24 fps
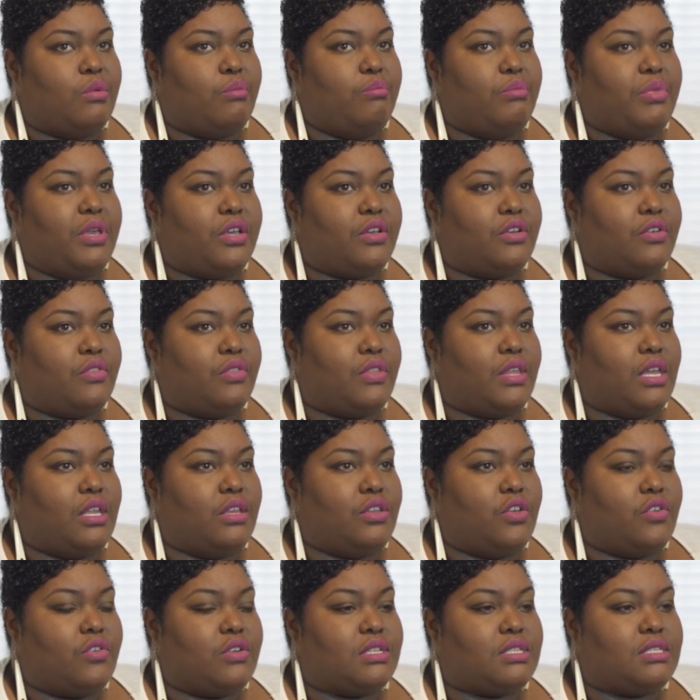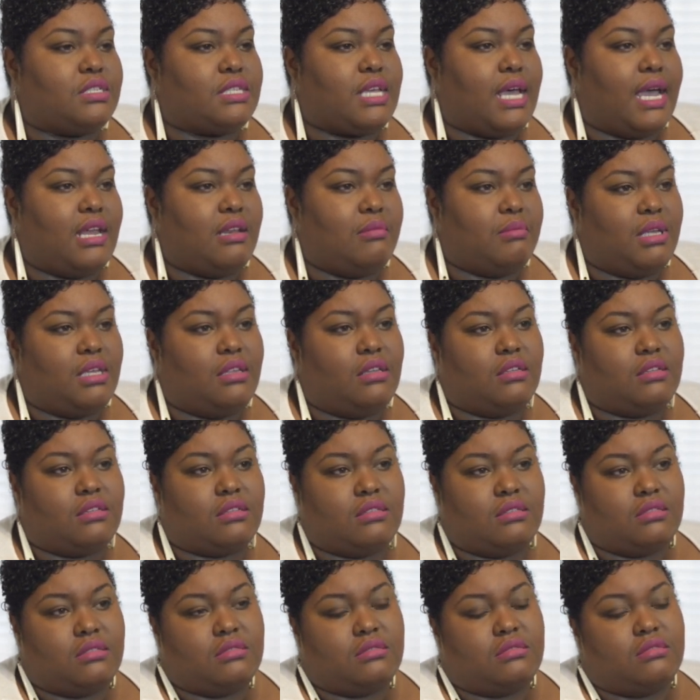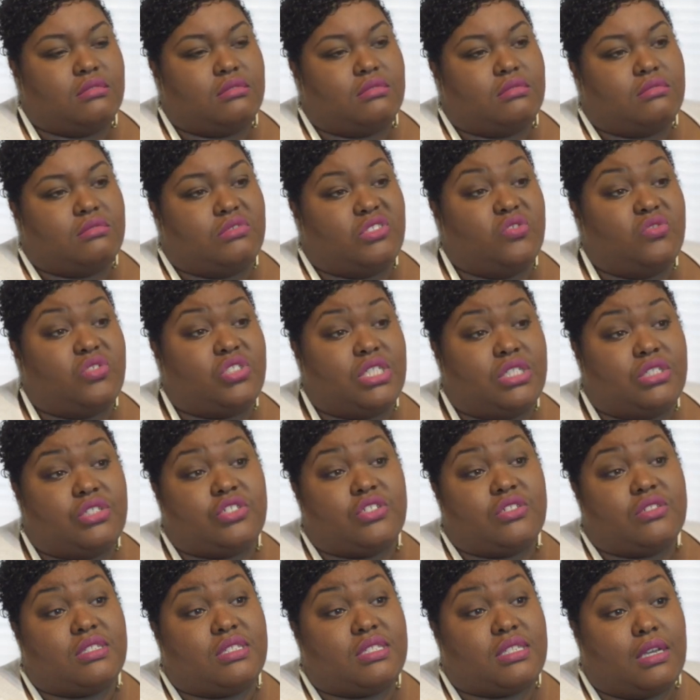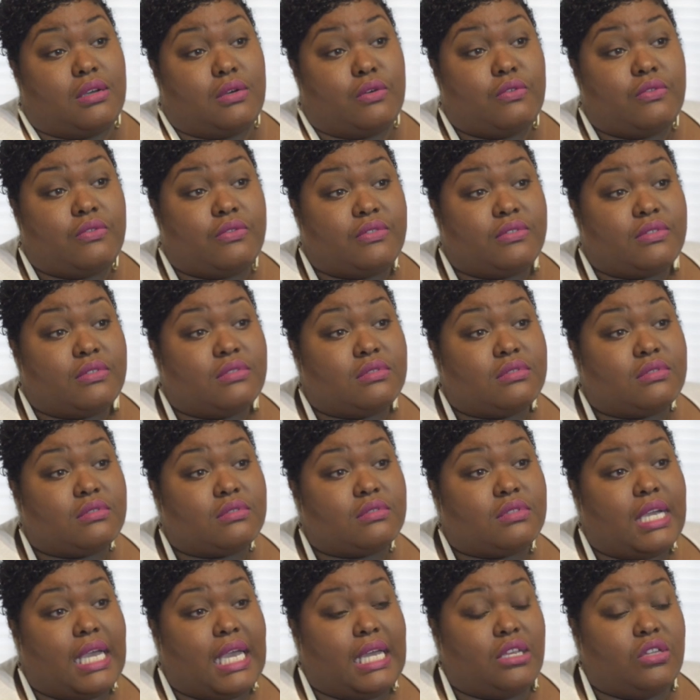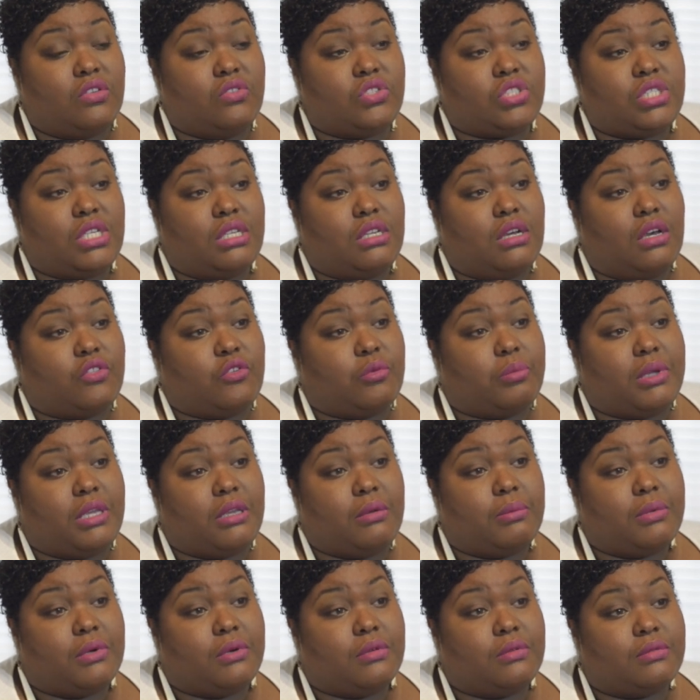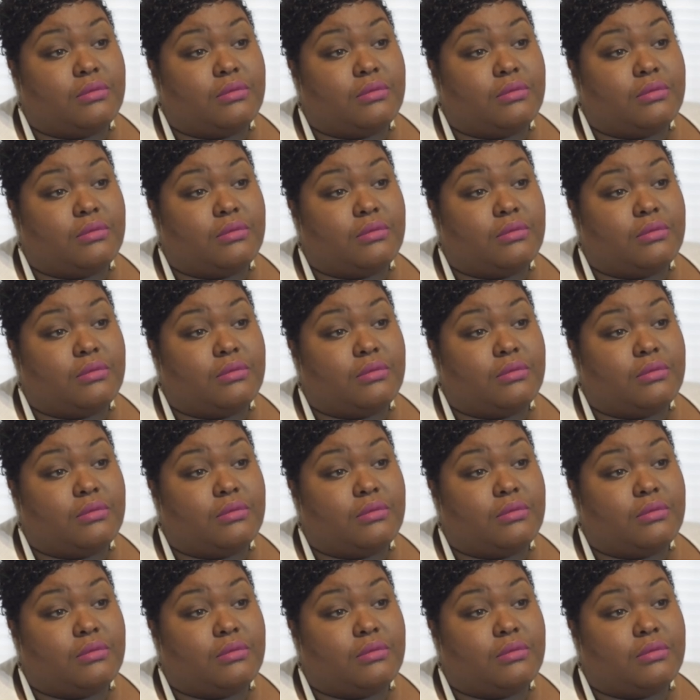bigger than your assignment, you cheat yourself and you cheat other people.